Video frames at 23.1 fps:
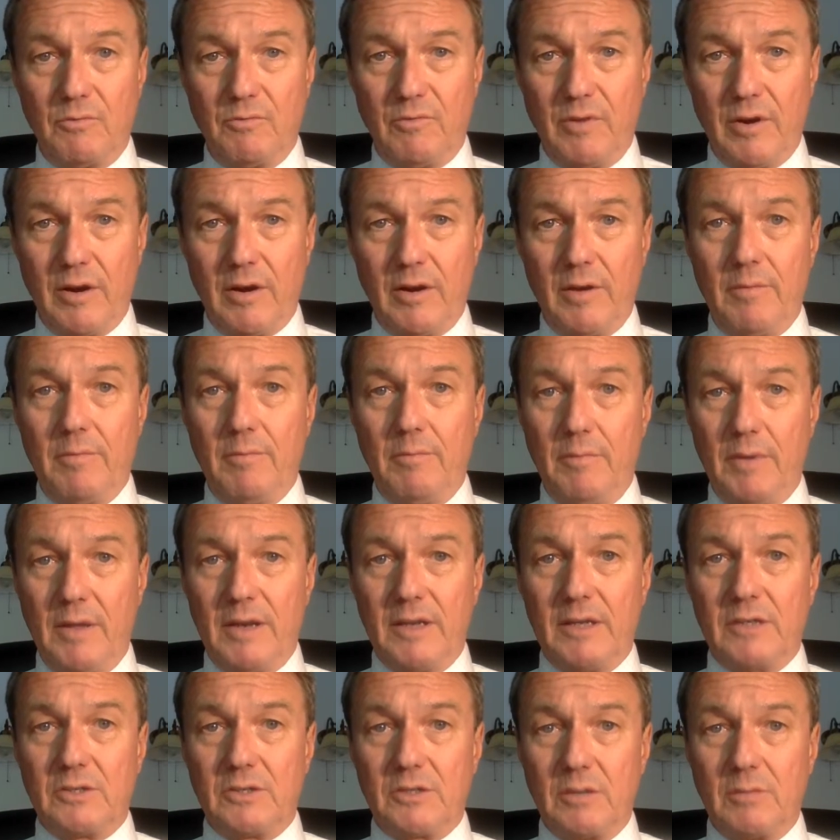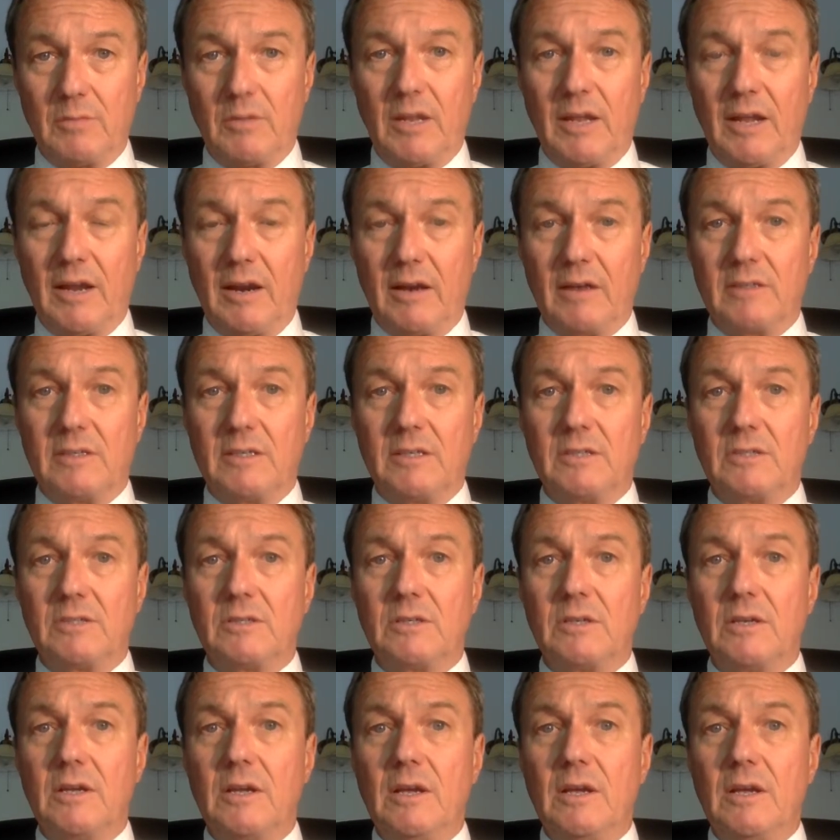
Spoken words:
Very many similarities.